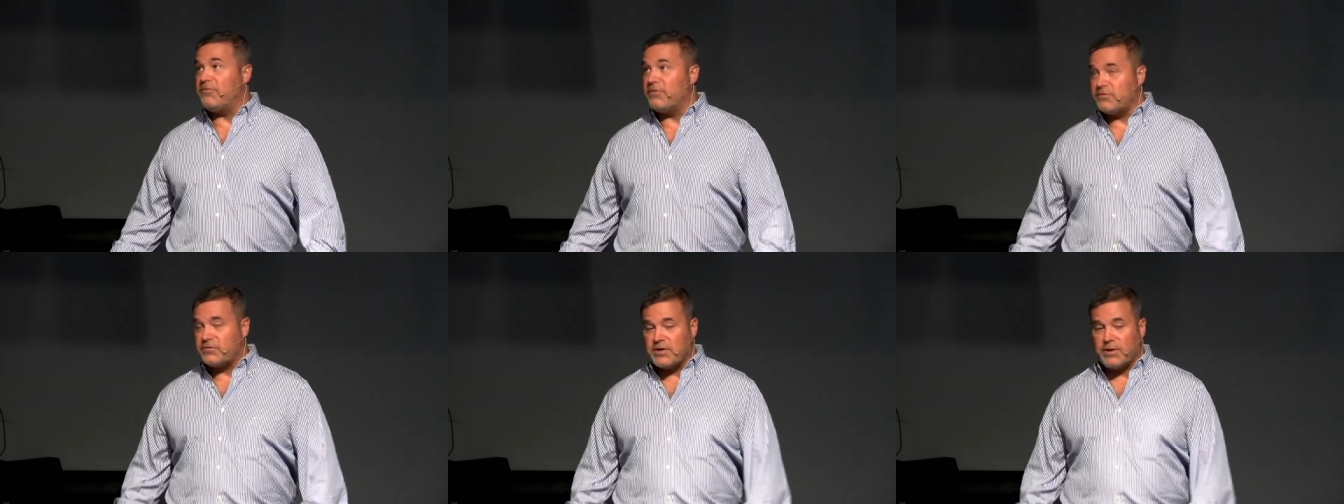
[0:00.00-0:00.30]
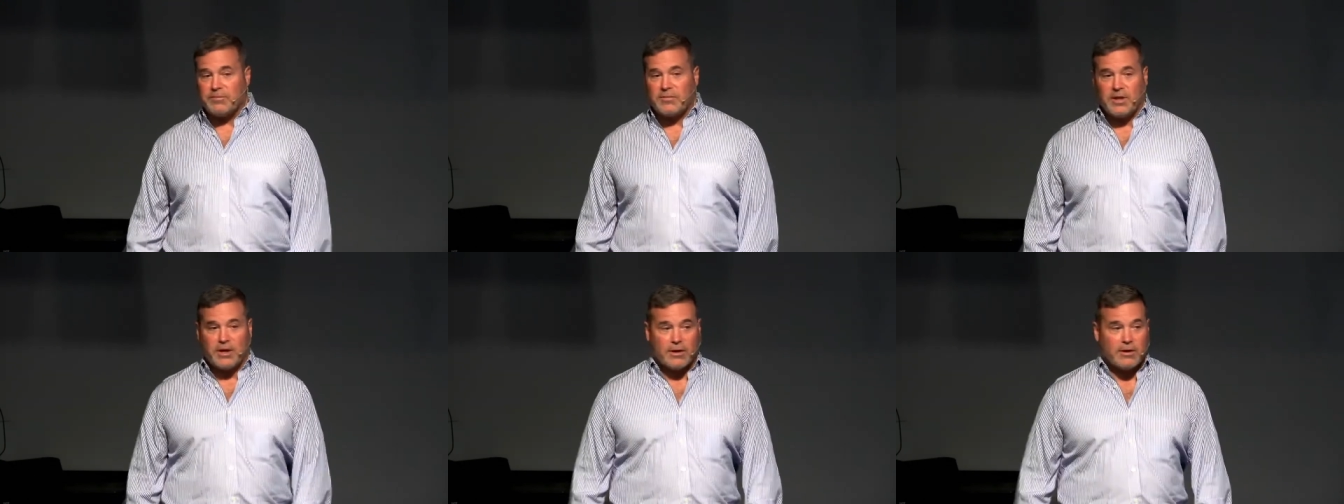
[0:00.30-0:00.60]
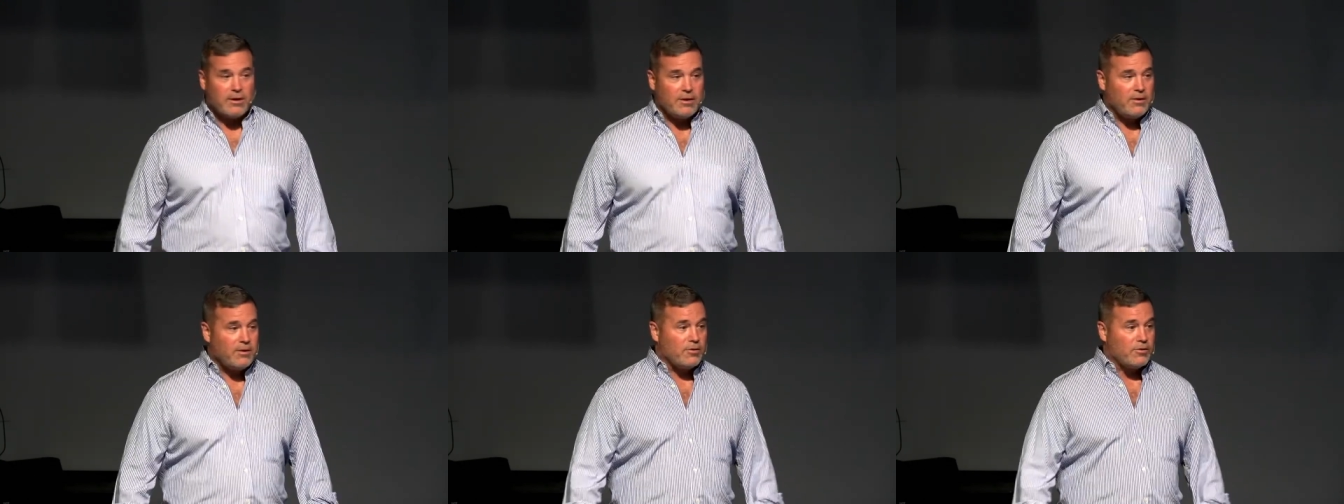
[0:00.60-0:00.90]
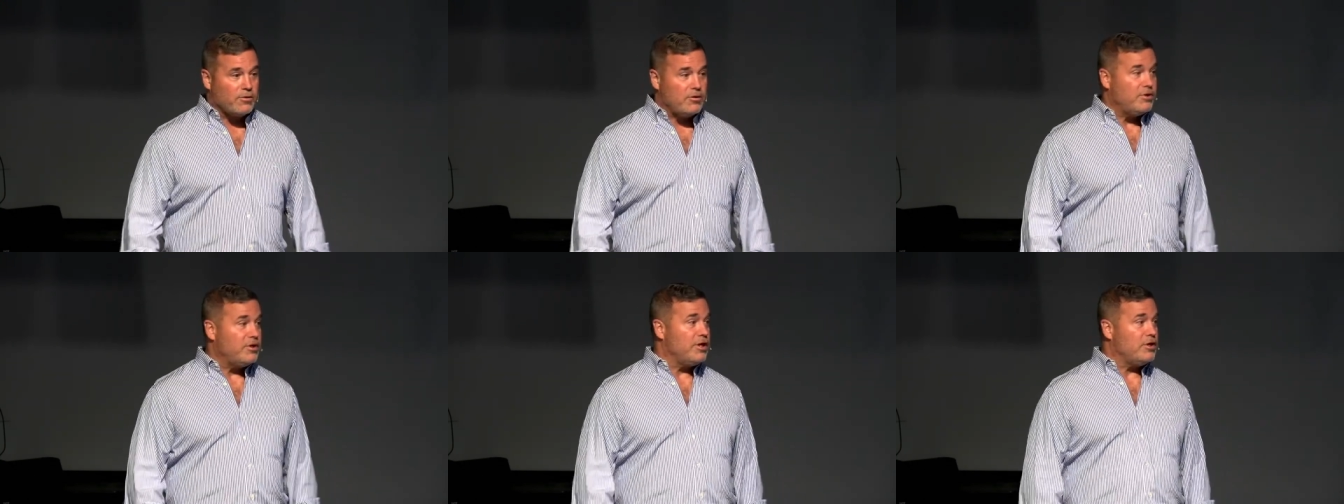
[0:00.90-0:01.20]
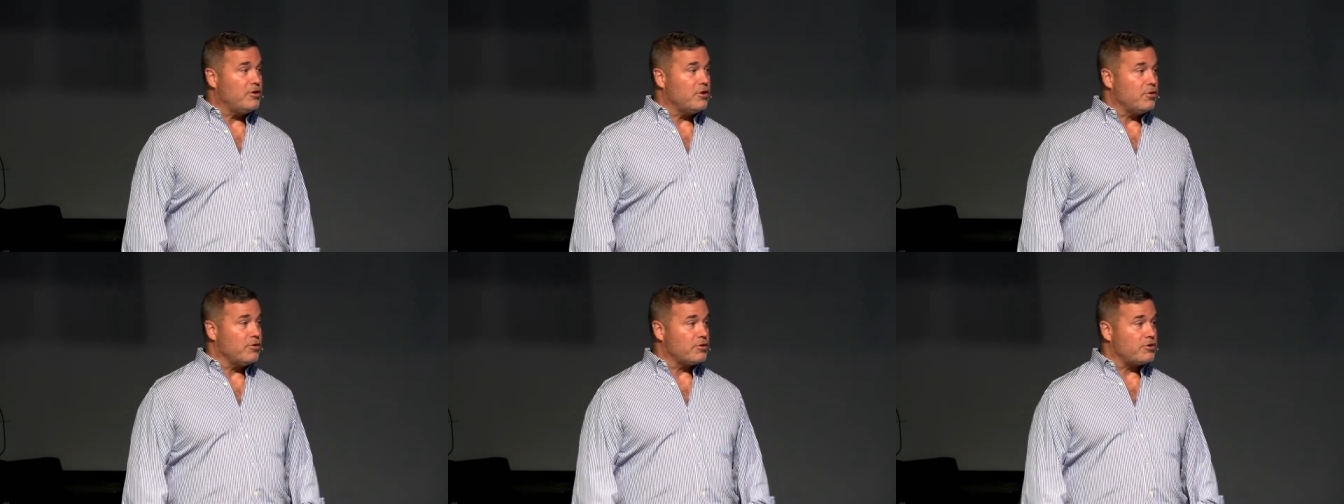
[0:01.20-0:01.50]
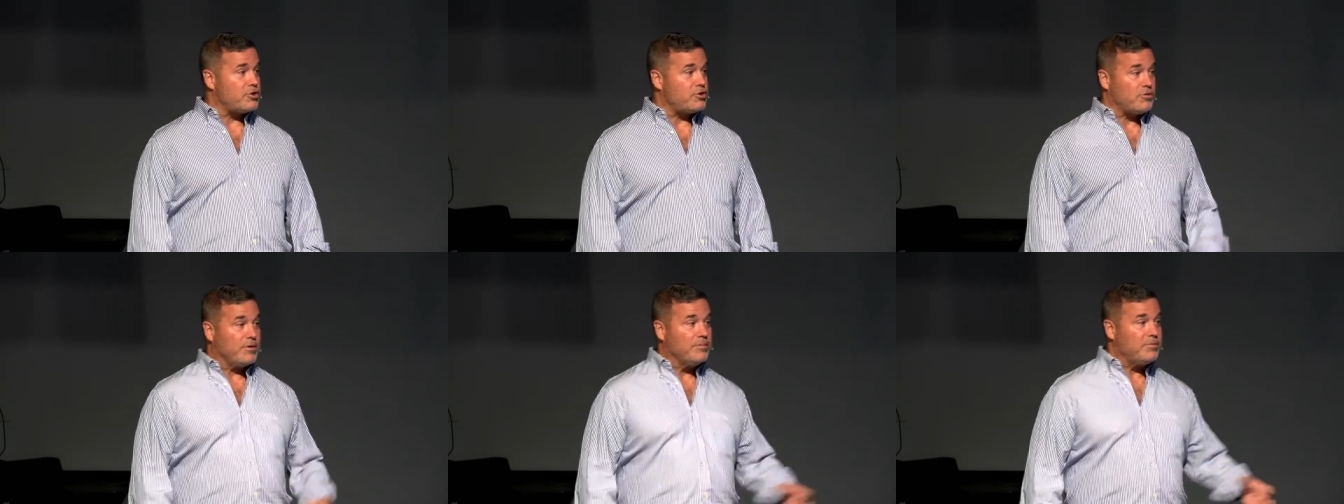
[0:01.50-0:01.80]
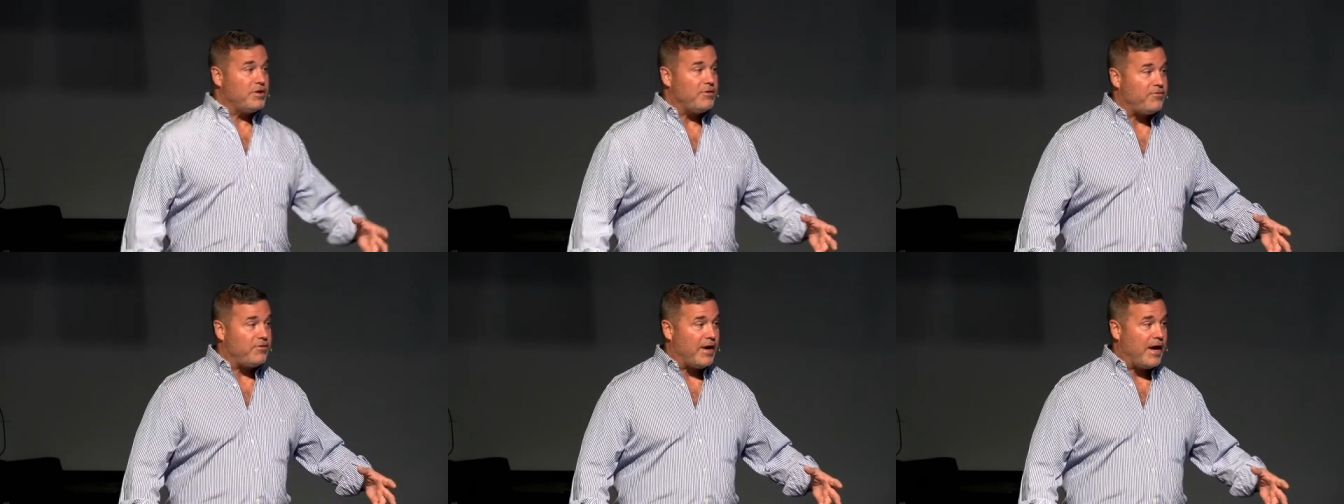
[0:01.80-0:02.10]
of something, or you need to go
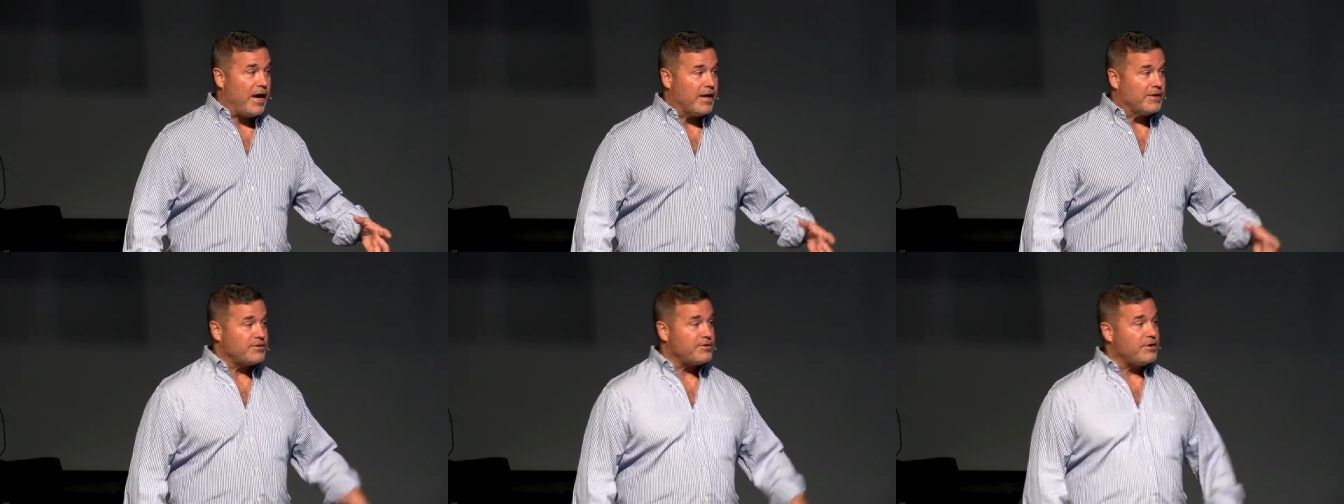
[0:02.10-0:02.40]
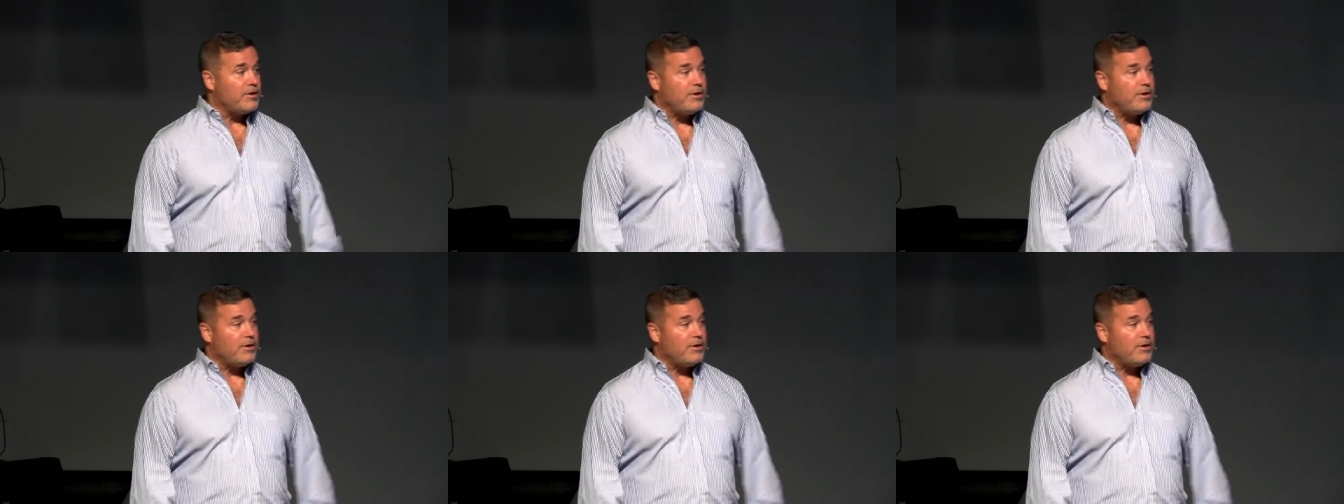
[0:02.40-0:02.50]
extremely fast,